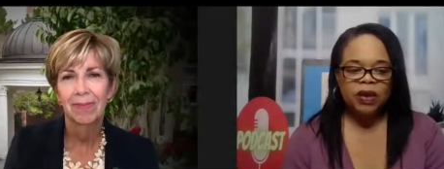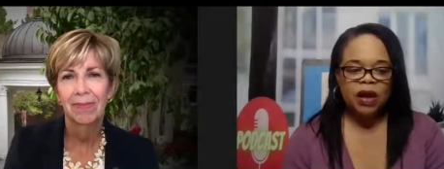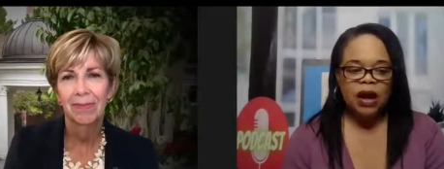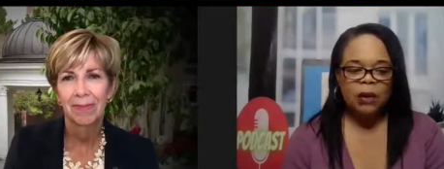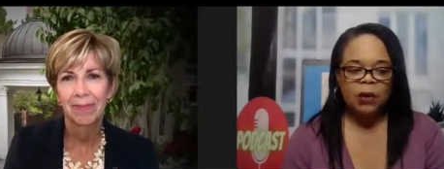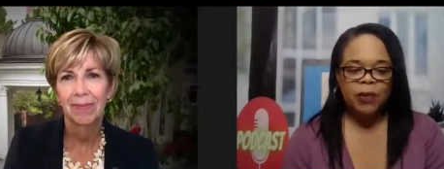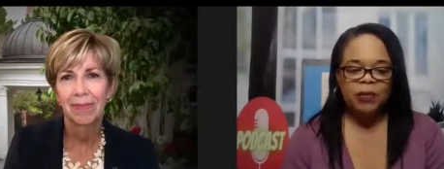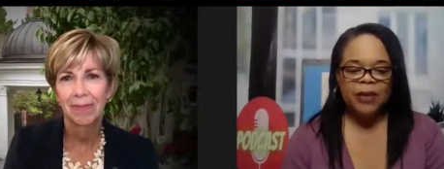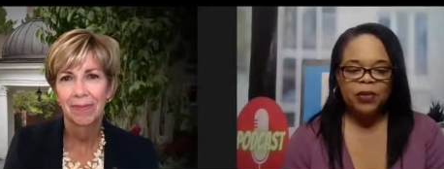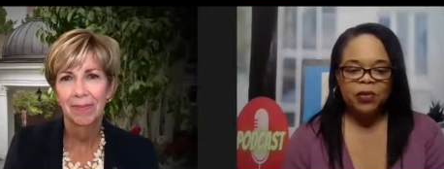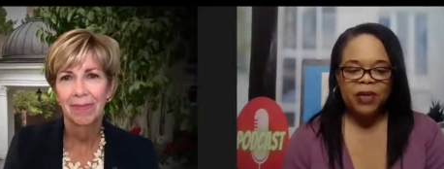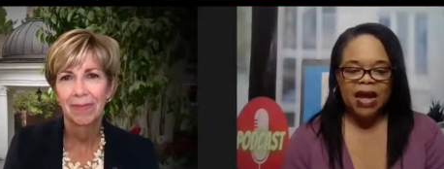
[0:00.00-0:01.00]
Speaker 1: Um, what
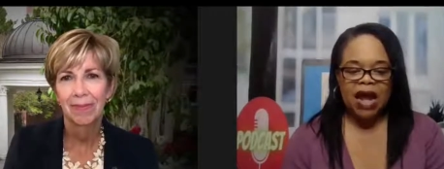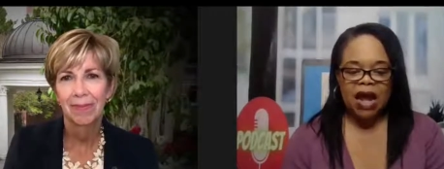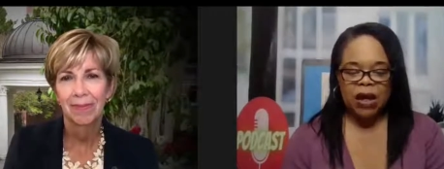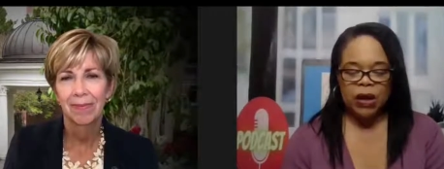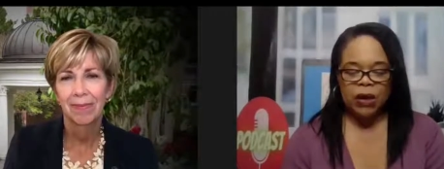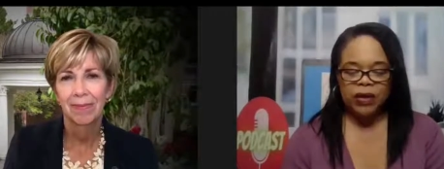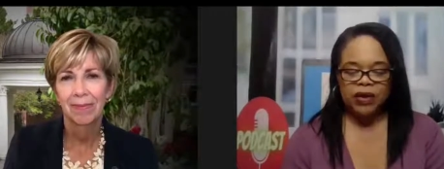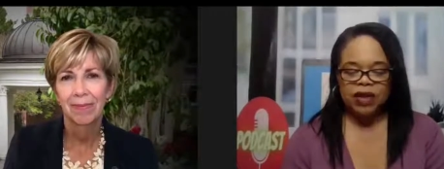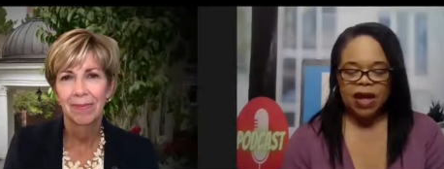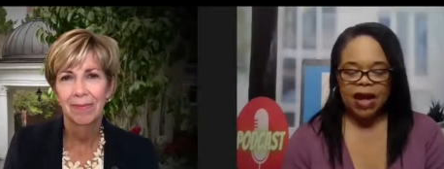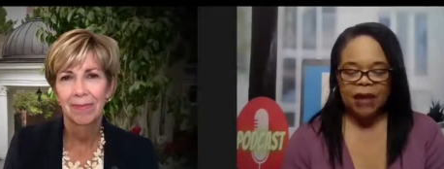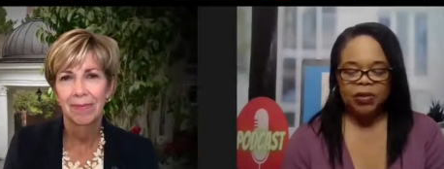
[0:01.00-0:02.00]
people may not know is
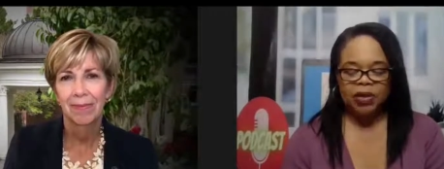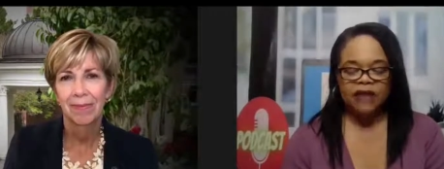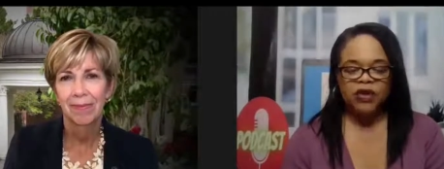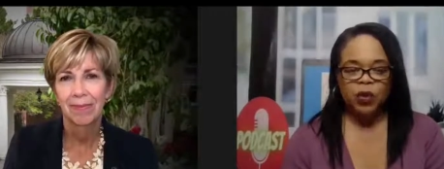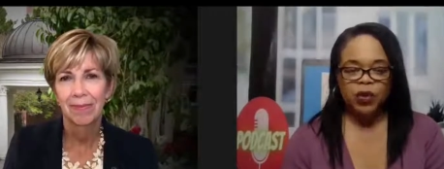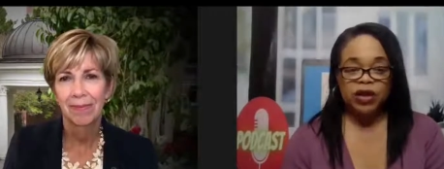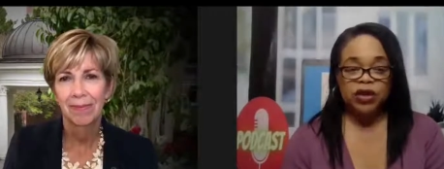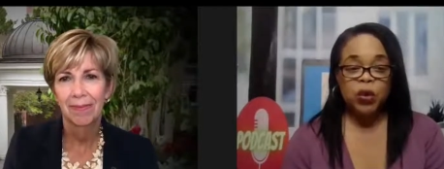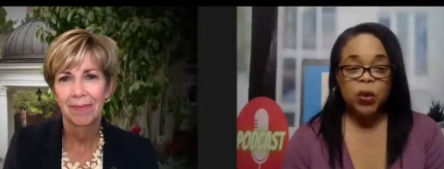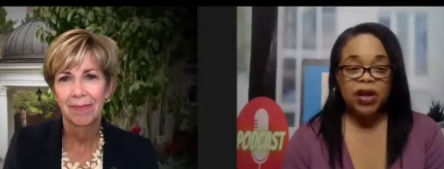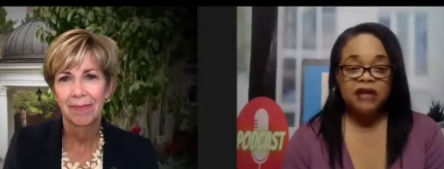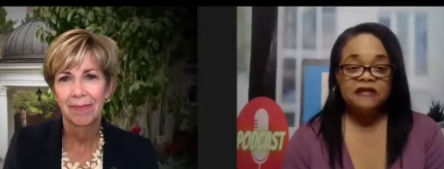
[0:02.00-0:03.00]
that I believe you were the
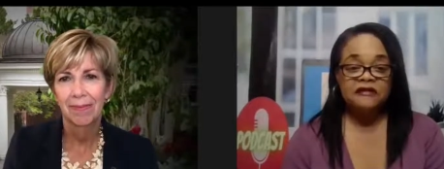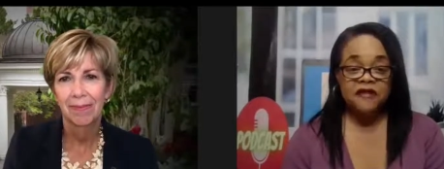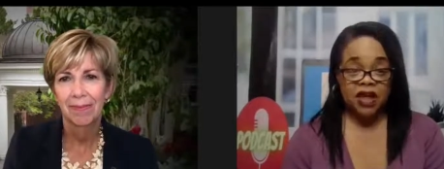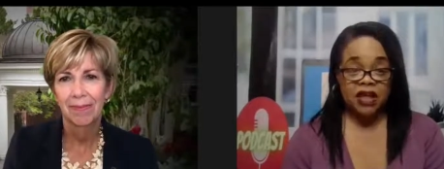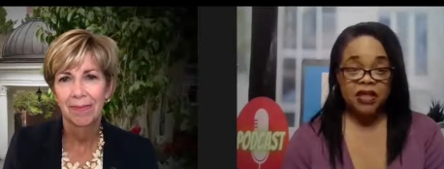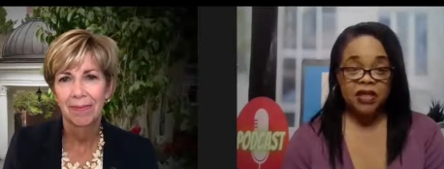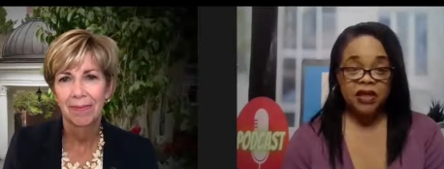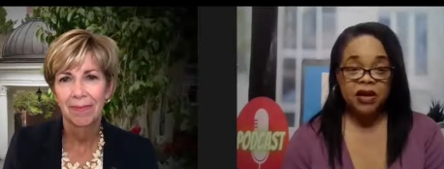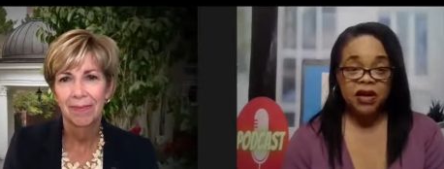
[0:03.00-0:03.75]
25th